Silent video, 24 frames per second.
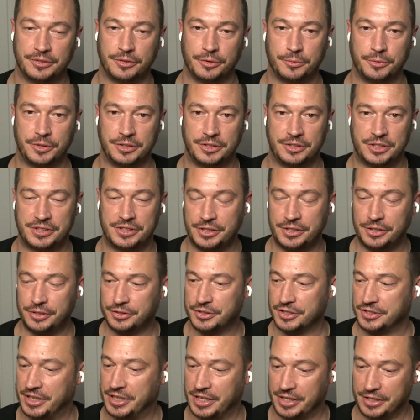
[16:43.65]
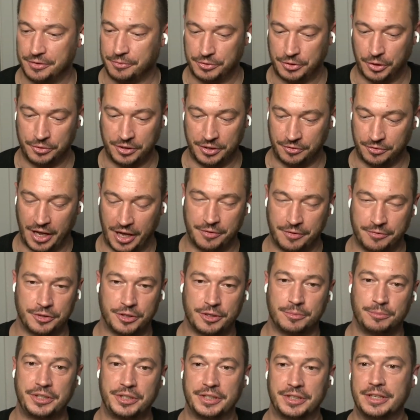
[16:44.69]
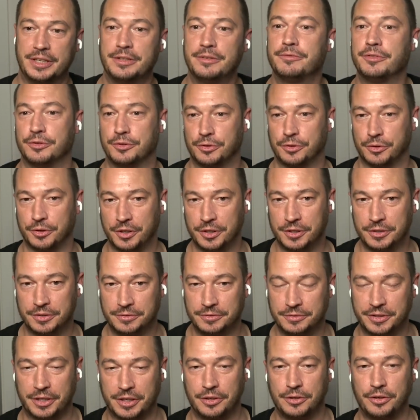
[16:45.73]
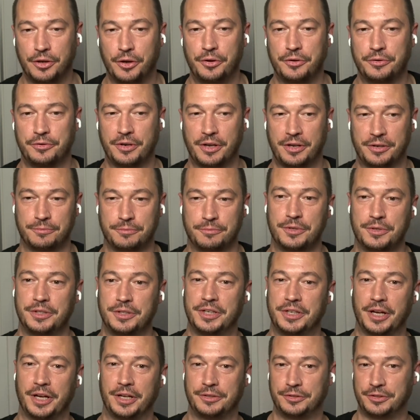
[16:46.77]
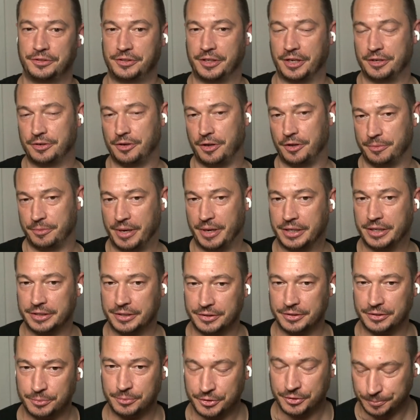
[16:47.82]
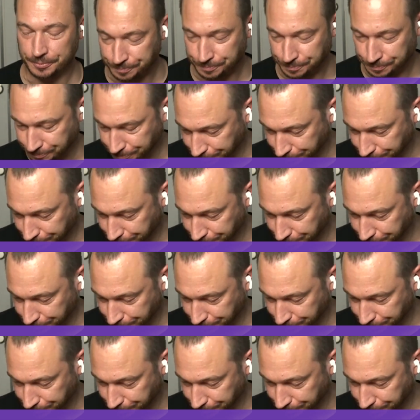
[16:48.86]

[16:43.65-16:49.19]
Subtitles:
So we still just don't even have a complete inventory, let alone really understand all the mechanisms.